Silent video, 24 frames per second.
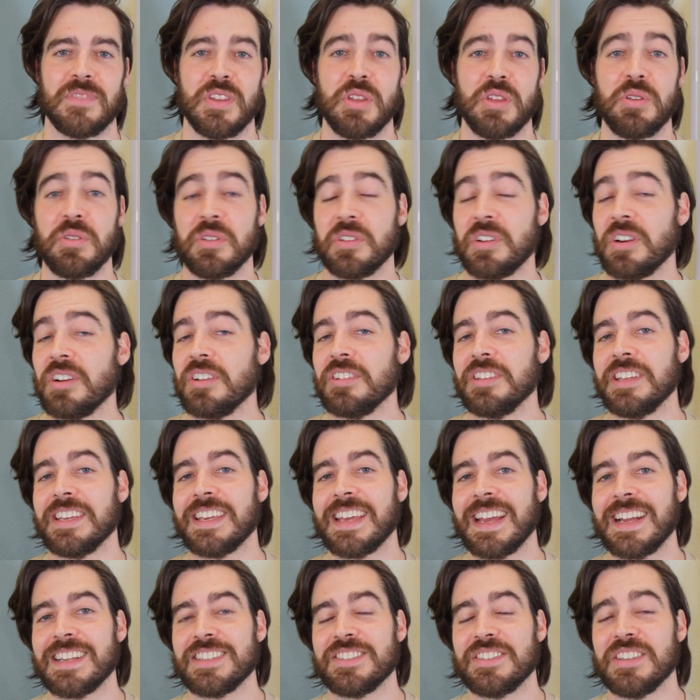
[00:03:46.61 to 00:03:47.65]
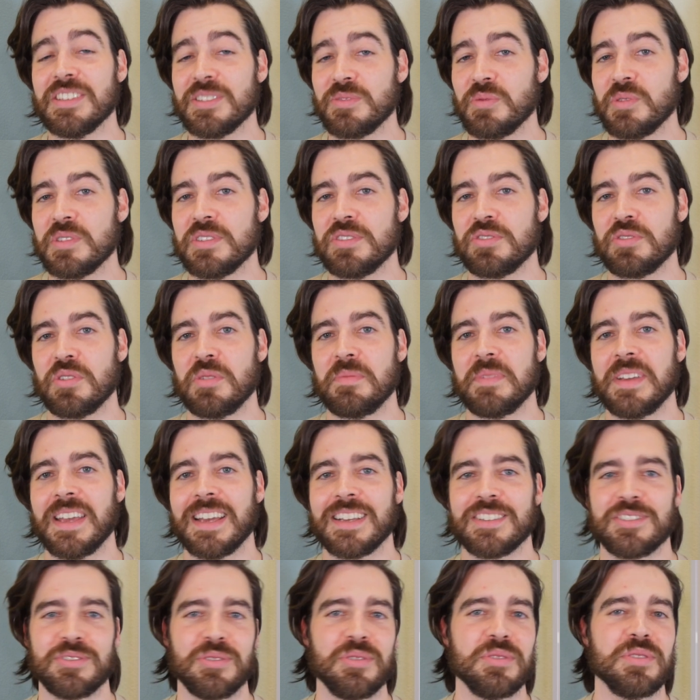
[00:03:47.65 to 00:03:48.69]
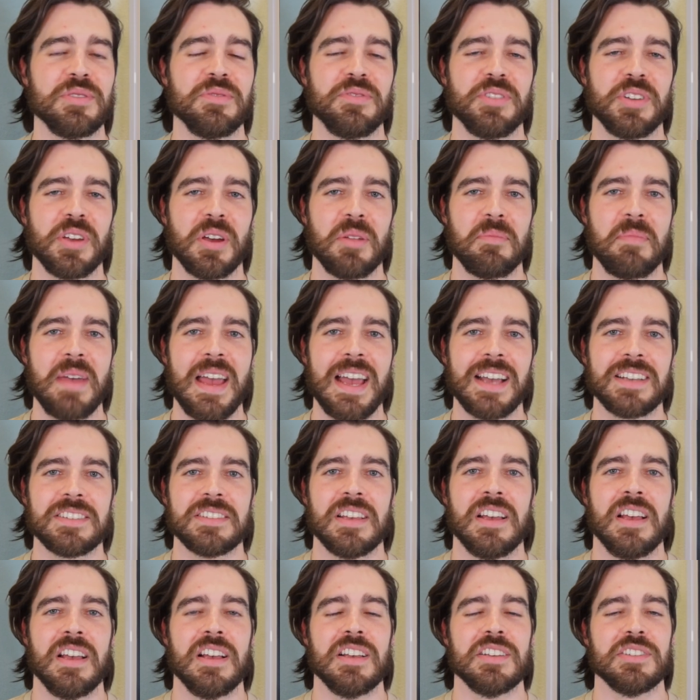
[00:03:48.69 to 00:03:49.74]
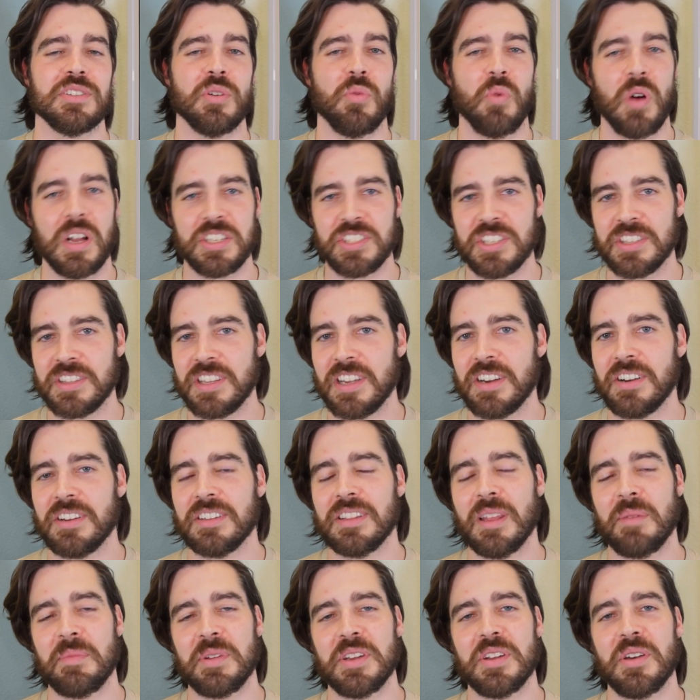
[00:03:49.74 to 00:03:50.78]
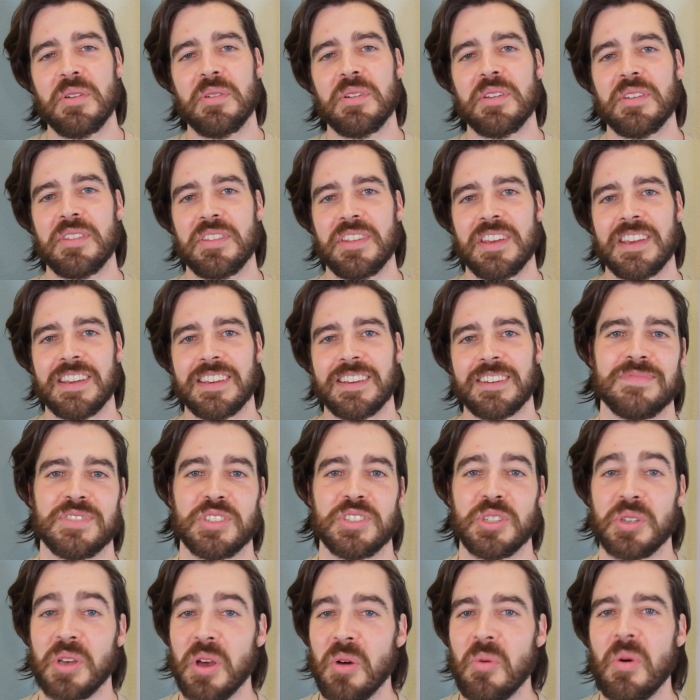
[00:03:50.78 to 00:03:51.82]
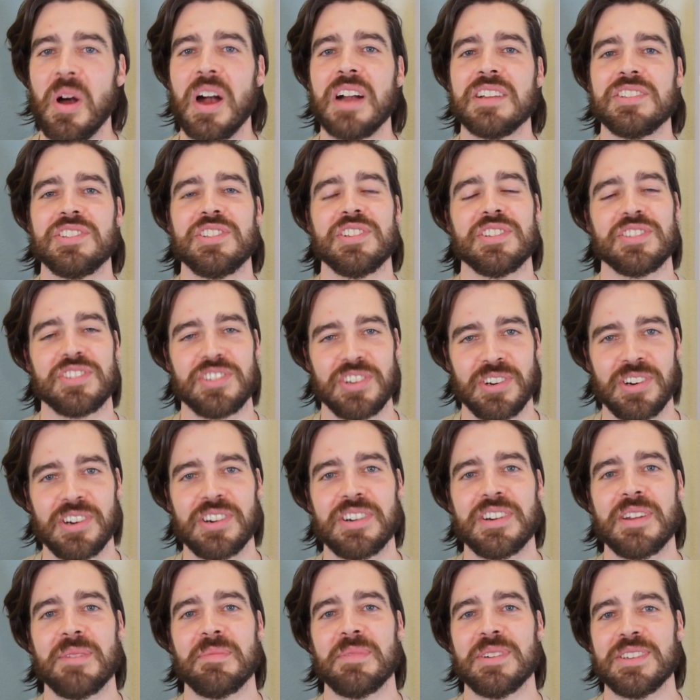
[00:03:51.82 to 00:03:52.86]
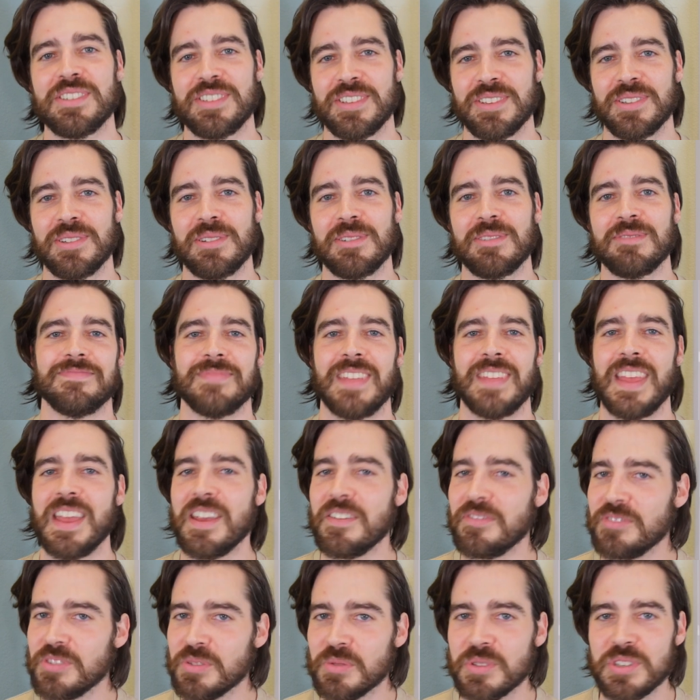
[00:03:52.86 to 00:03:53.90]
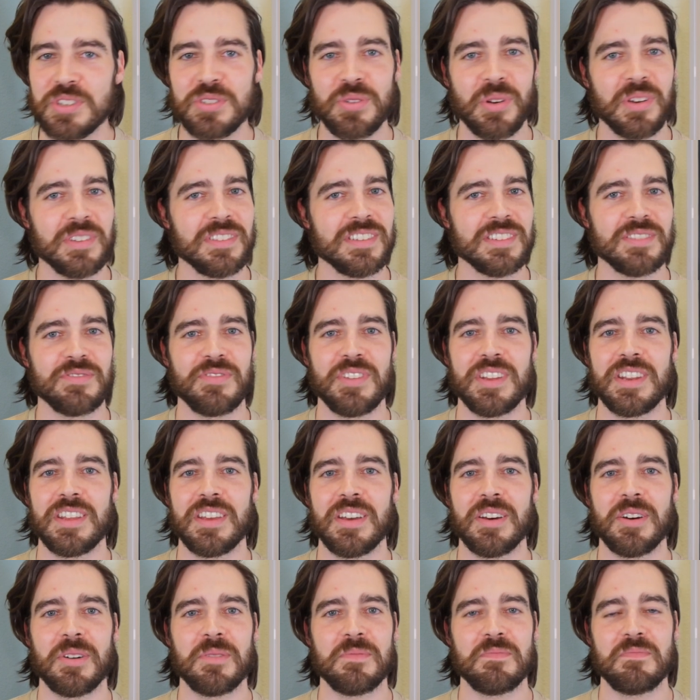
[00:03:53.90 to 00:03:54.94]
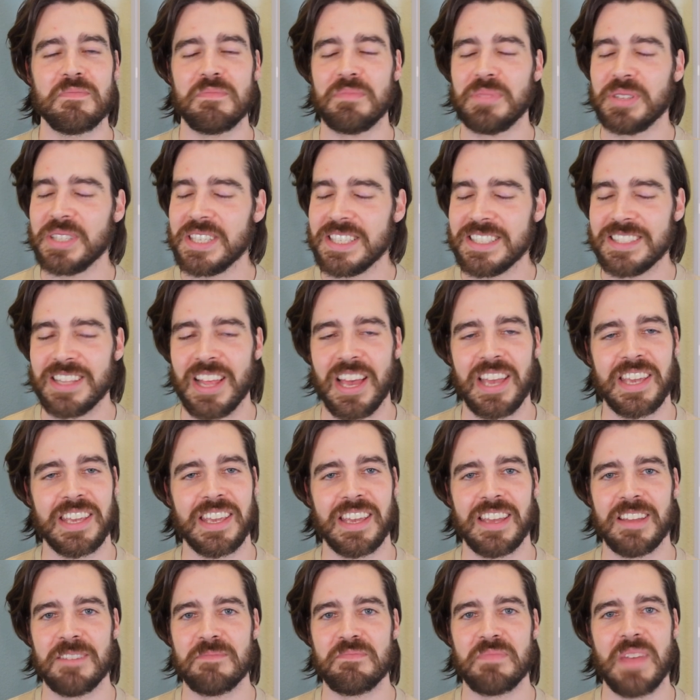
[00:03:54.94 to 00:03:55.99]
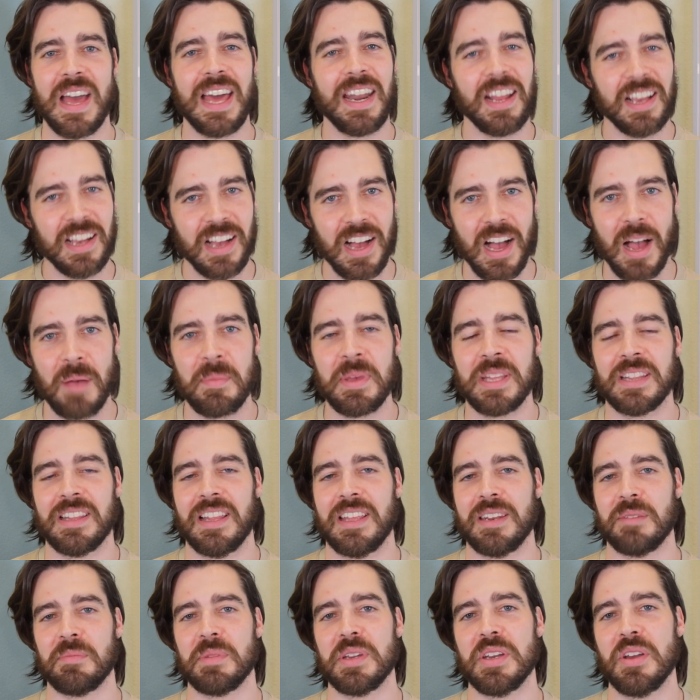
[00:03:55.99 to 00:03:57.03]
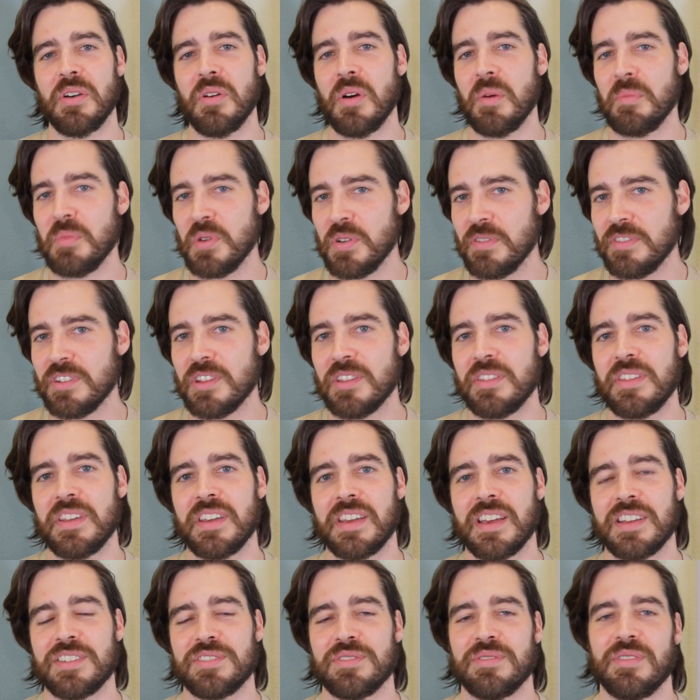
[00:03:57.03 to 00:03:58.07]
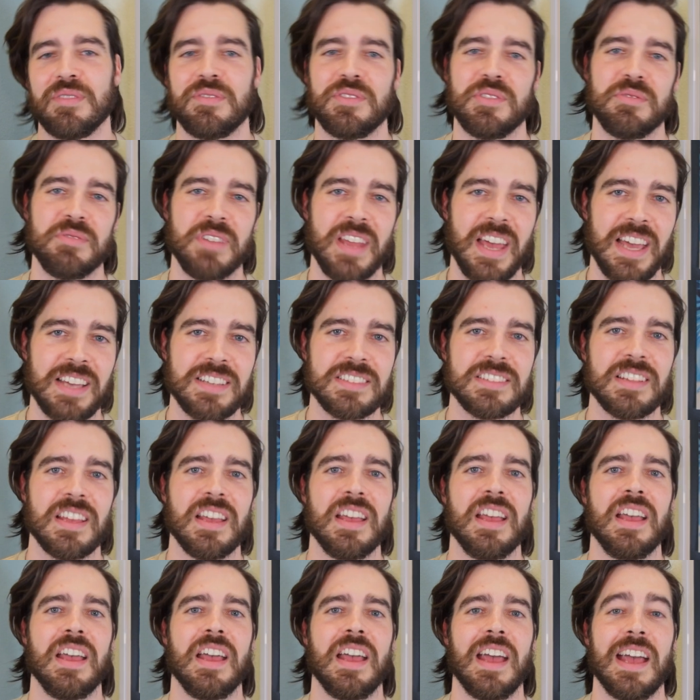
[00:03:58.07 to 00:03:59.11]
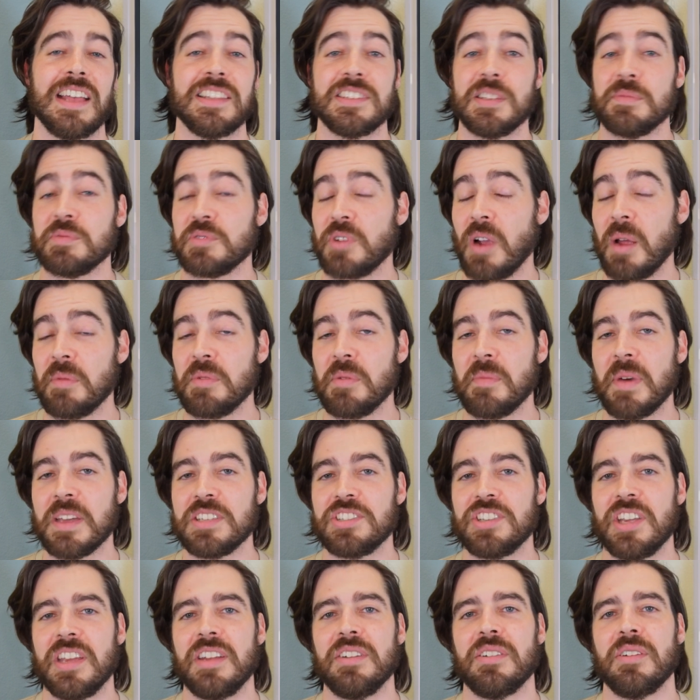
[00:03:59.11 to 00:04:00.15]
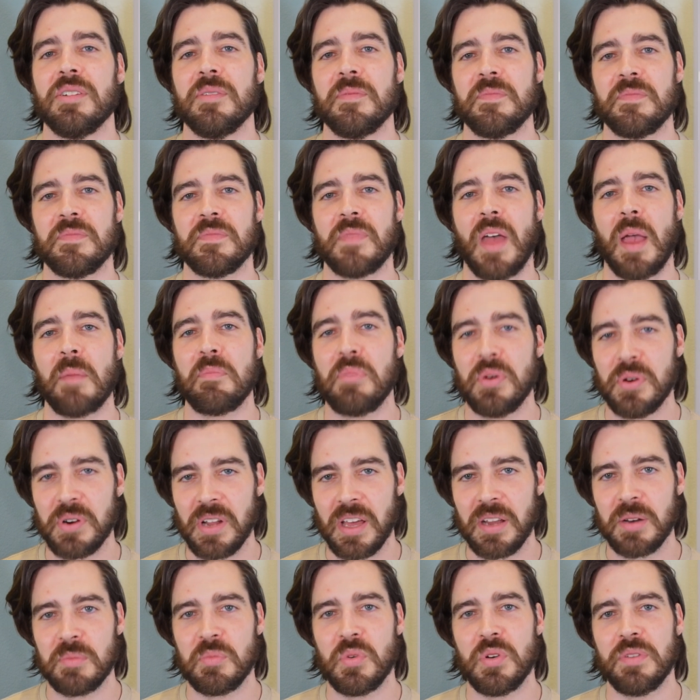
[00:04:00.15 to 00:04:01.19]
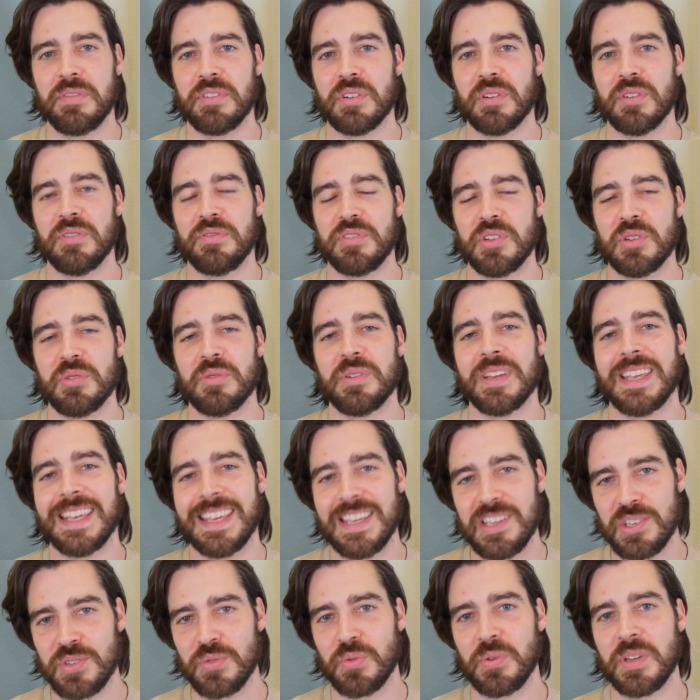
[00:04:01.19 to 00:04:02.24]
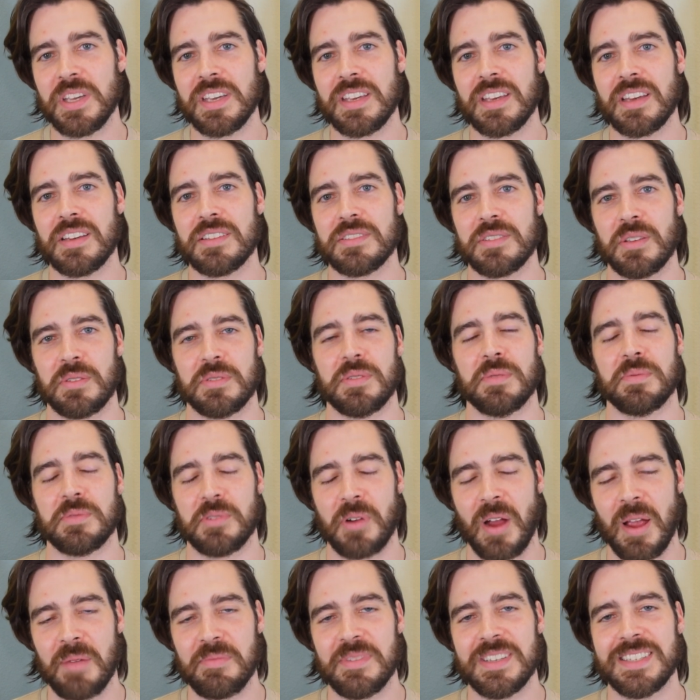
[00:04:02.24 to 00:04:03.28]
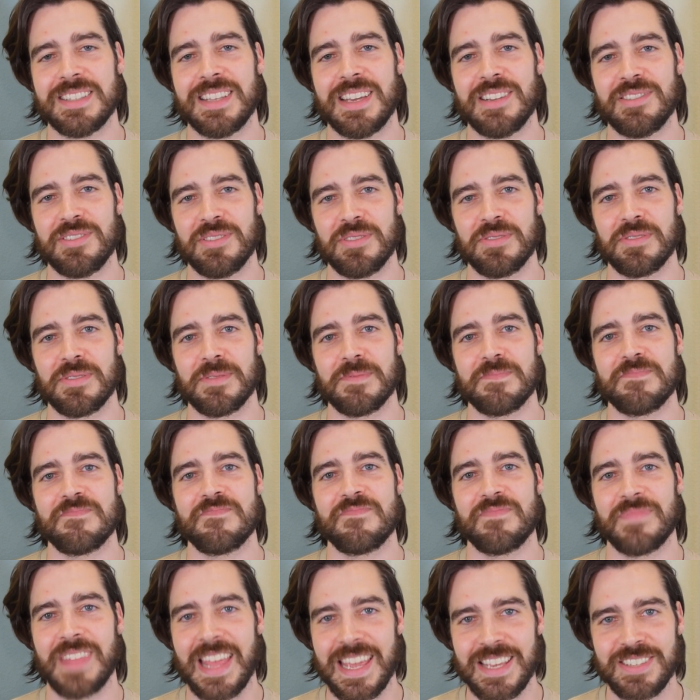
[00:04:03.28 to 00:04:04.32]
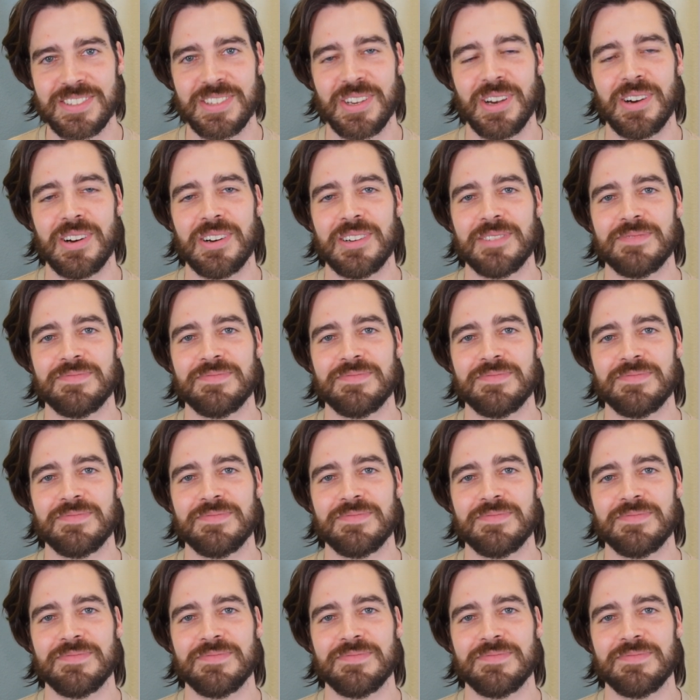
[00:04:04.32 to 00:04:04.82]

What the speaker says: You can currently catch this one streaming exclusively on Max, so watch it there and let me know what you think. So go watch Juror number 2. If you enjoyed this video, please like it, add a comment letting me know what movie you think I should review next, and subscribe to my channel. I put out a movie review each week, so subscribe to stay tuned. Thanks, y'all.